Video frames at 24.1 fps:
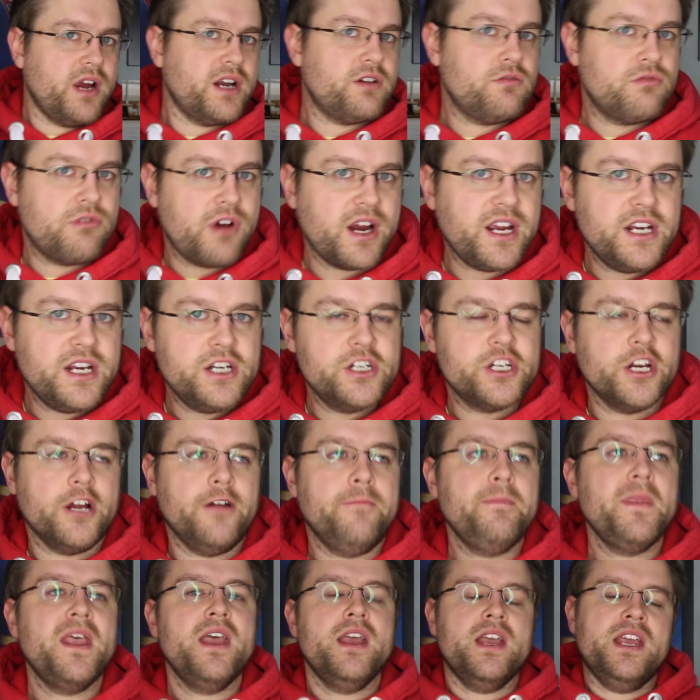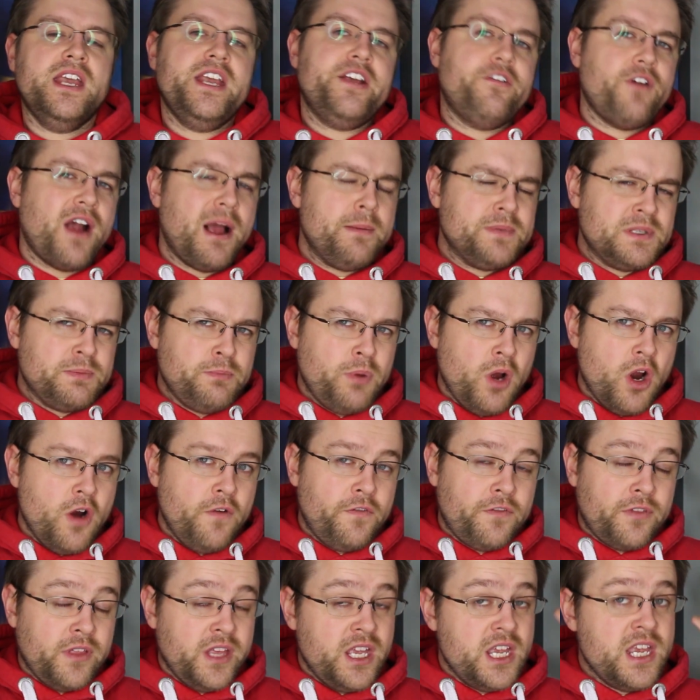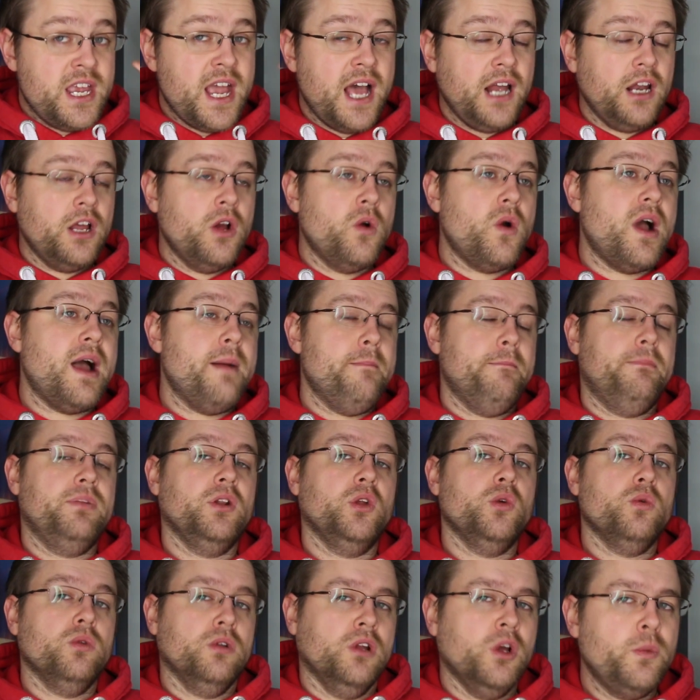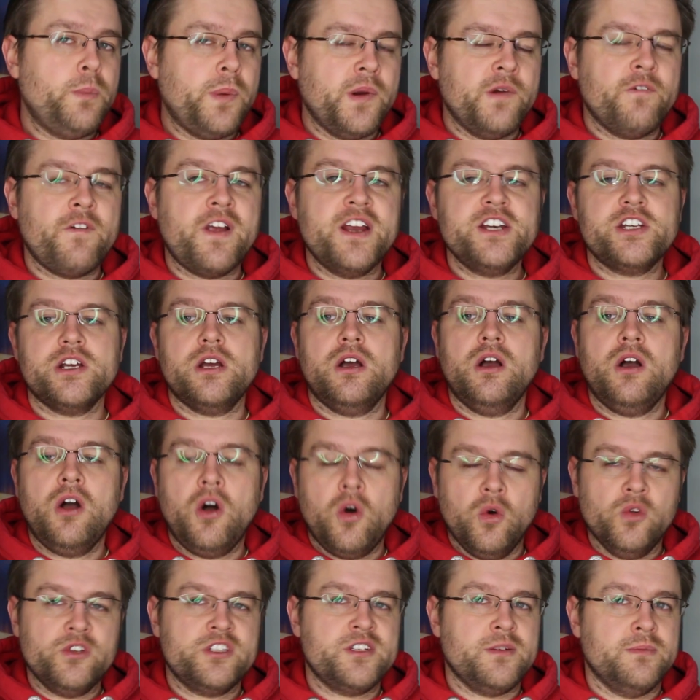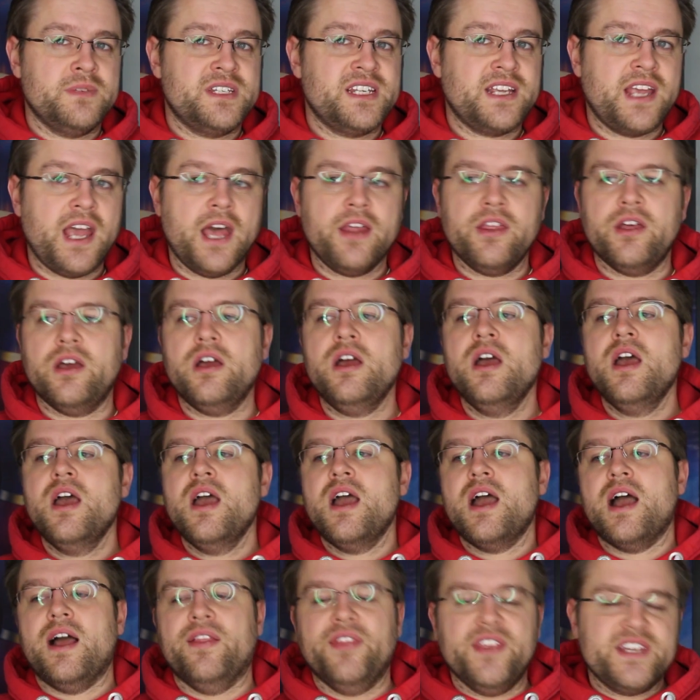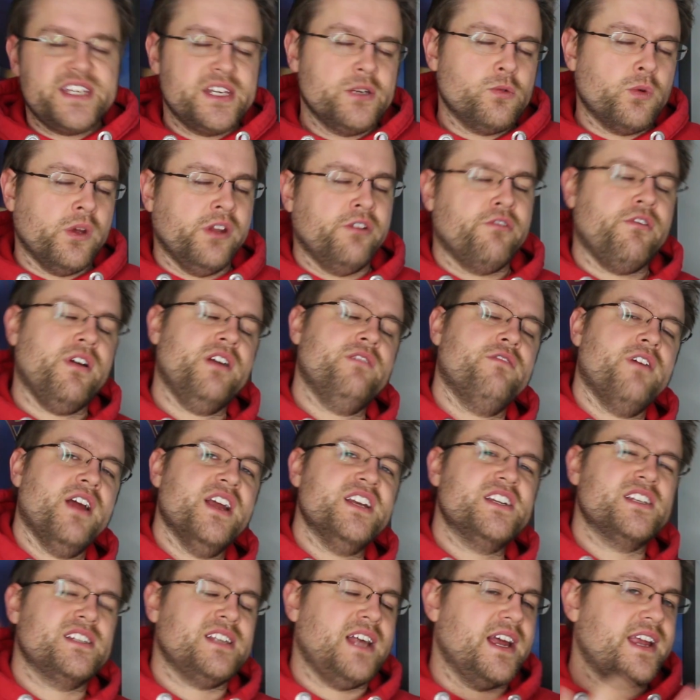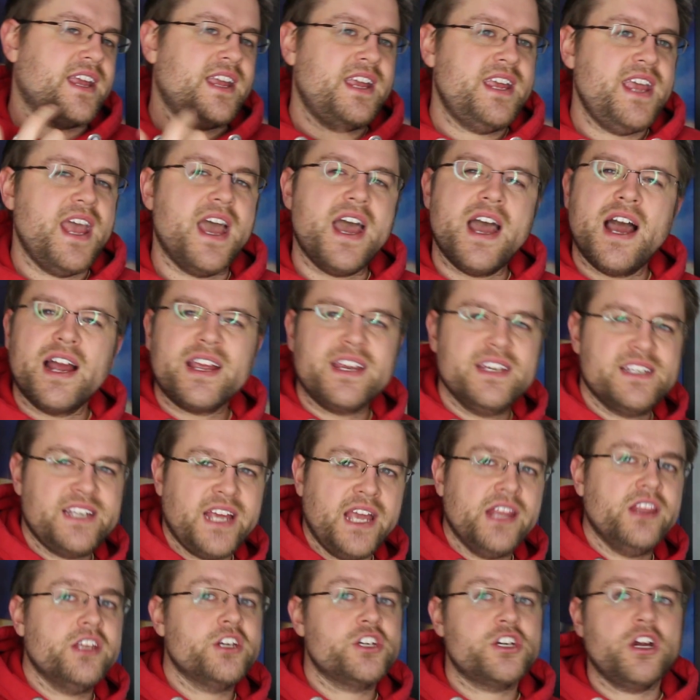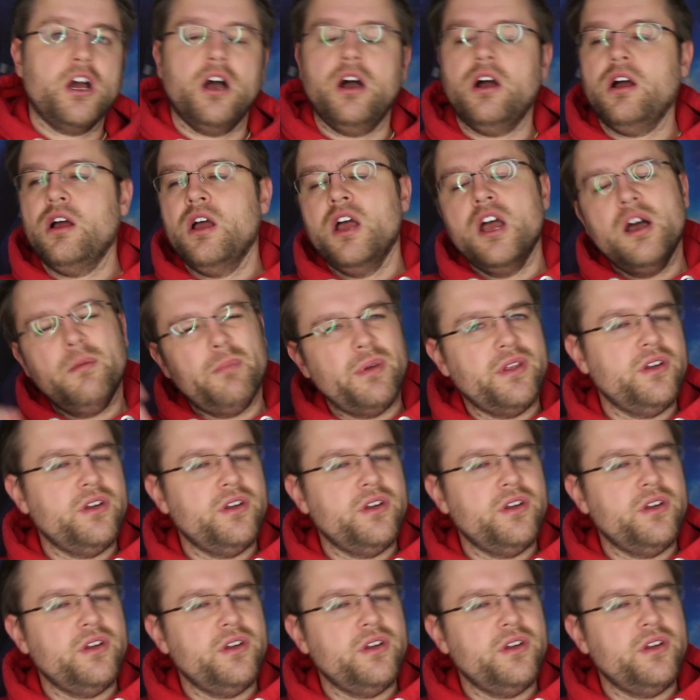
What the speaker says: Red Ranger. He grabs both the yellow and blue Lupinranger, holds them together, and this is when the Red Ranger's like, yeah, I can take the shot.